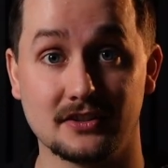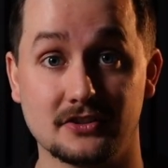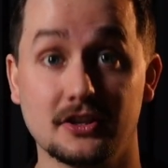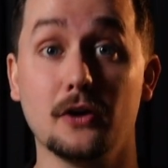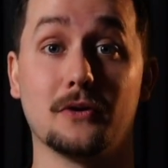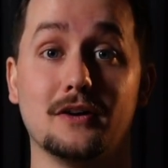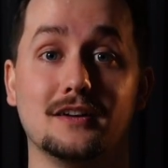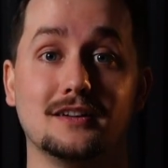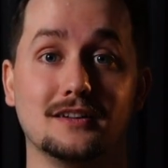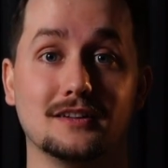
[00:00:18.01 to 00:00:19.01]
So
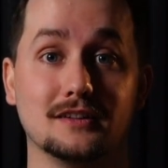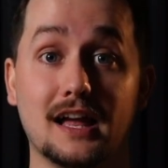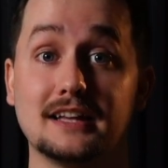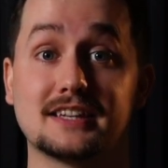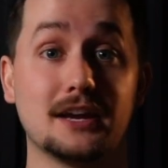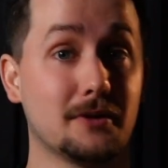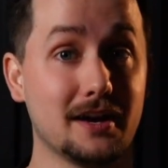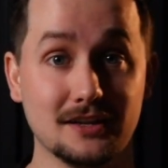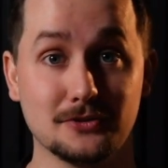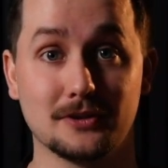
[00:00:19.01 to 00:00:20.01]
let's get right into